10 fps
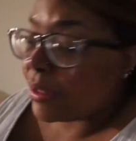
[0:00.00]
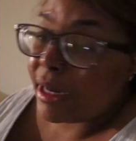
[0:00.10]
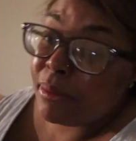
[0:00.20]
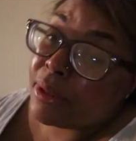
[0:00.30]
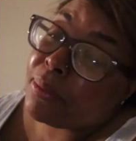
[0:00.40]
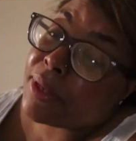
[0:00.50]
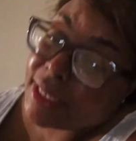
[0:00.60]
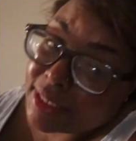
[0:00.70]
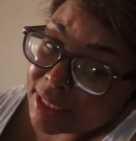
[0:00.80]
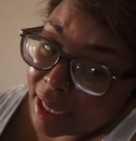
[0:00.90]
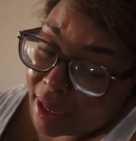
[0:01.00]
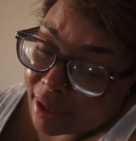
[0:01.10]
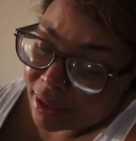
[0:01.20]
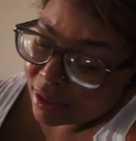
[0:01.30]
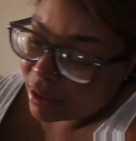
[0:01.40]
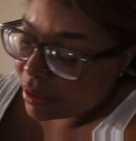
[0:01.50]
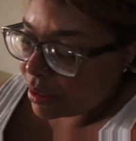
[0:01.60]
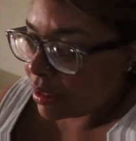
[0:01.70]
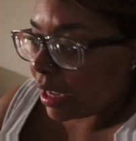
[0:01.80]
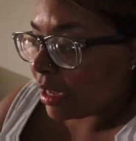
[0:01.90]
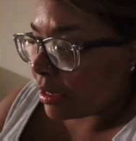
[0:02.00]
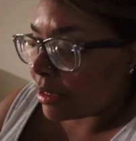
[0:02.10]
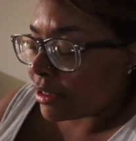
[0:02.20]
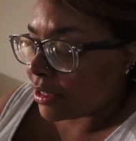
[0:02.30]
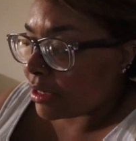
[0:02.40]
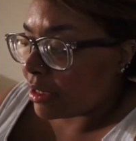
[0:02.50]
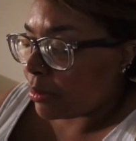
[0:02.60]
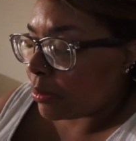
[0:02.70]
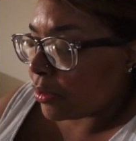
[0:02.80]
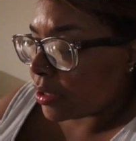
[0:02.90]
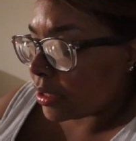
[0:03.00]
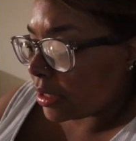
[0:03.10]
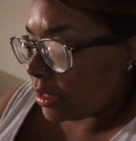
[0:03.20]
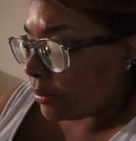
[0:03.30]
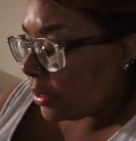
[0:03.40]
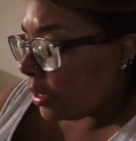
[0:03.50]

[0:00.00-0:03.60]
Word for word: that'll be the plus side. I can get a little bit more sleep.